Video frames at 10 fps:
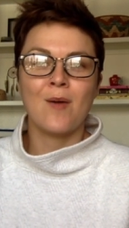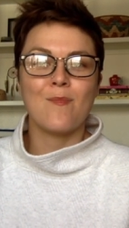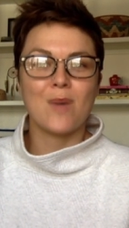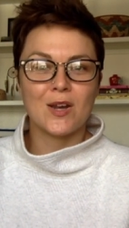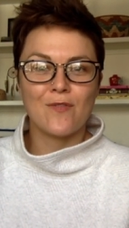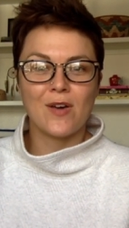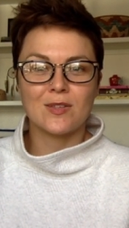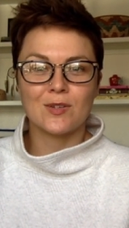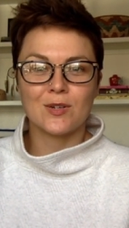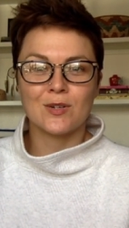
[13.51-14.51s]

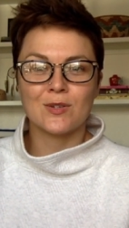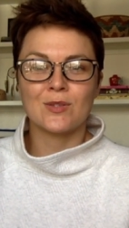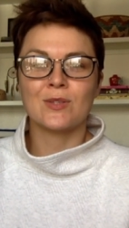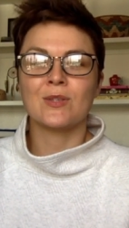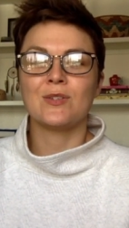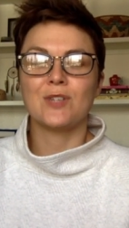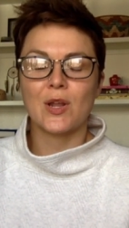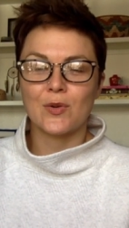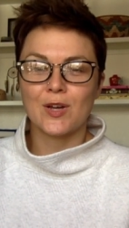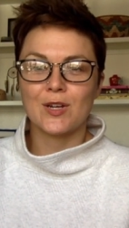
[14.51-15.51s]
Manifestors,
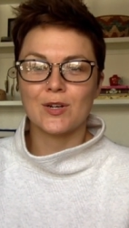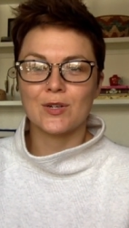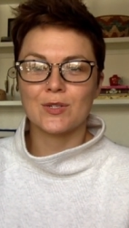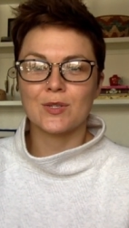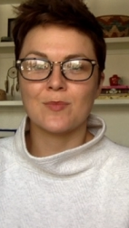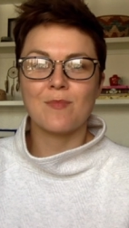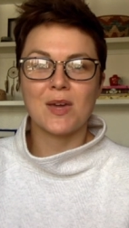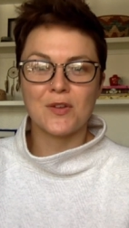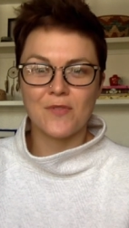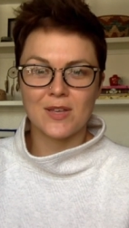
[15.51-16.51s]
Generators,
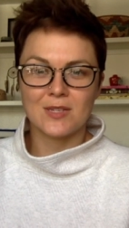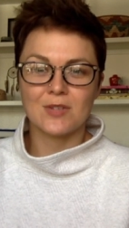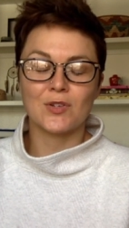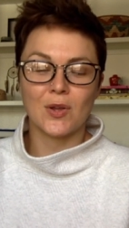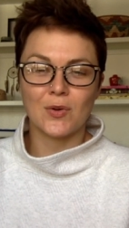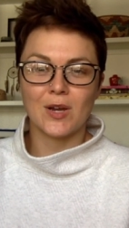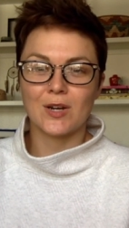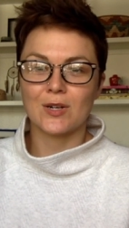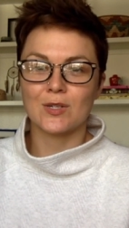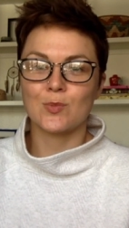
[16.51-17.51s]
Manifesting
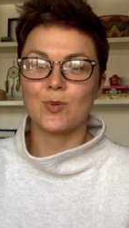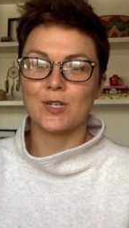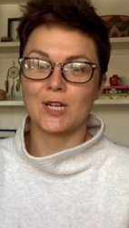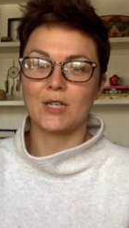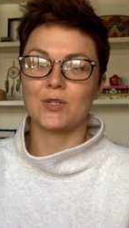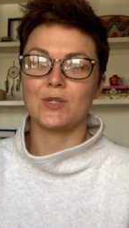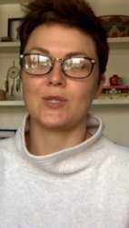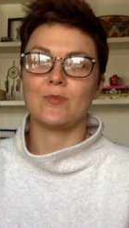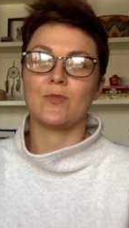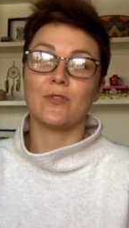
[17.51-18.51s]
Generators,
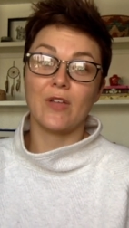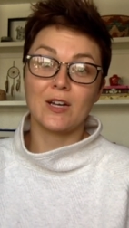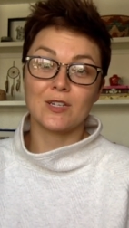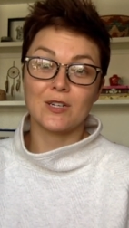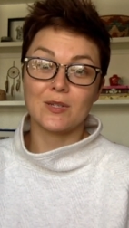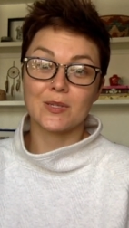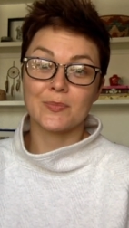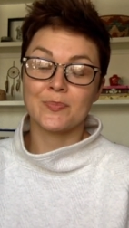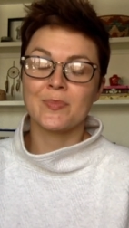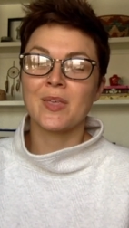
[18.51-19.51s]
Projectors, and Reflectors.
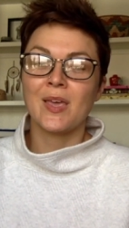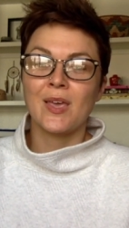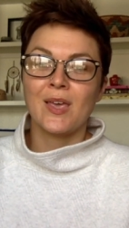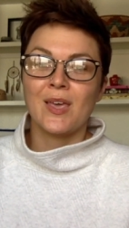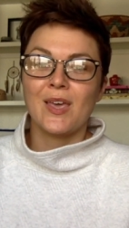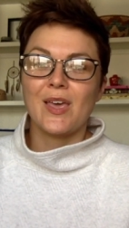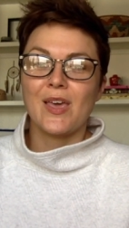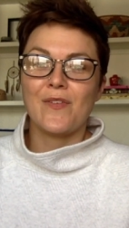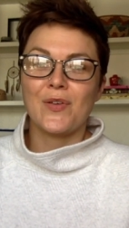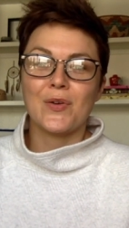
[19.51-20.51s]

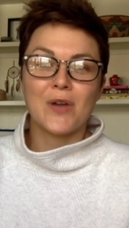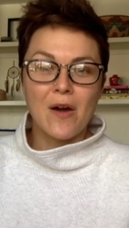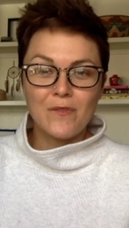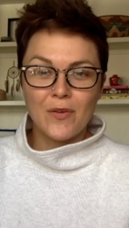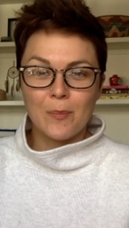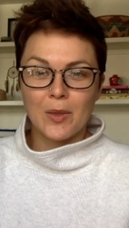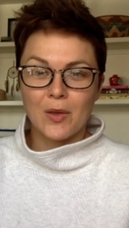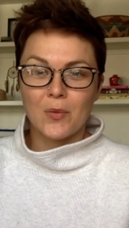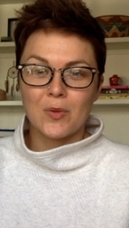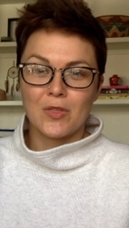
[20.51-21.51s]
If you're not
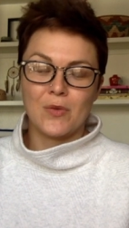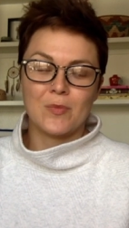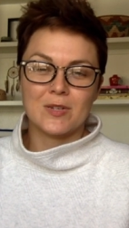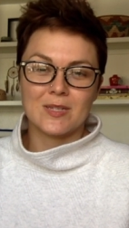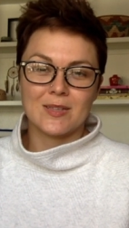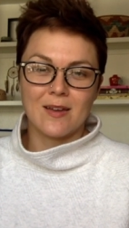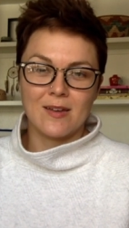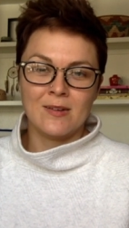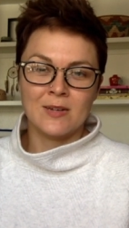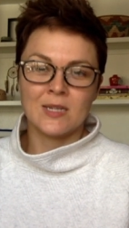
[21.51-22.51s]
familiar with human
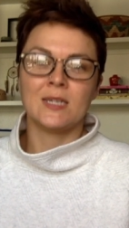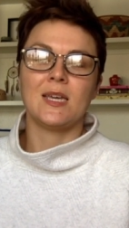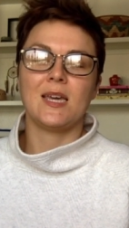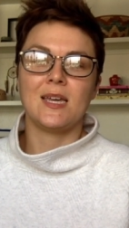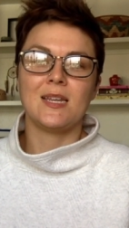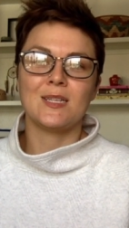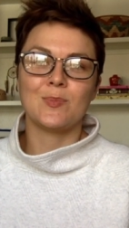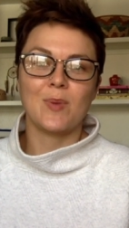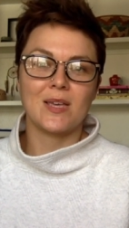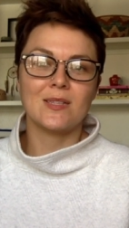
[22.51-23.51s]
design, it is
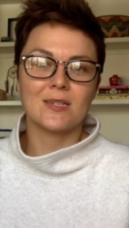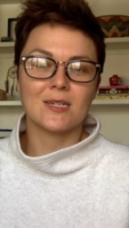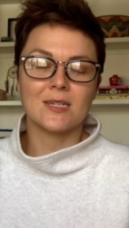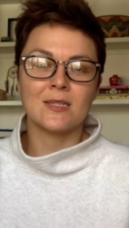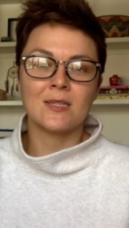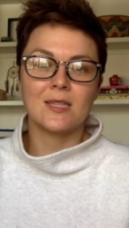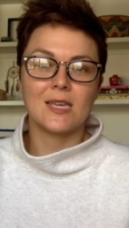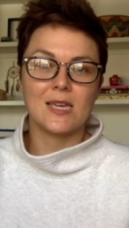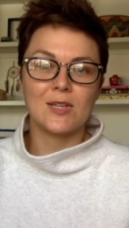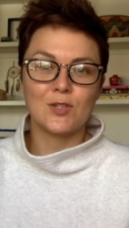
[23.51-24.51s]
based on the
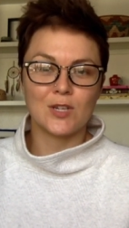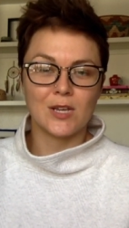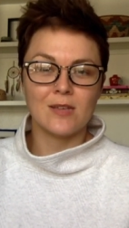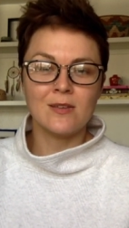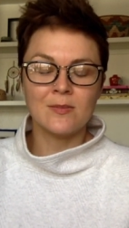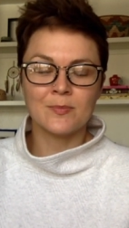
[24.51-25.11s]
I Ching,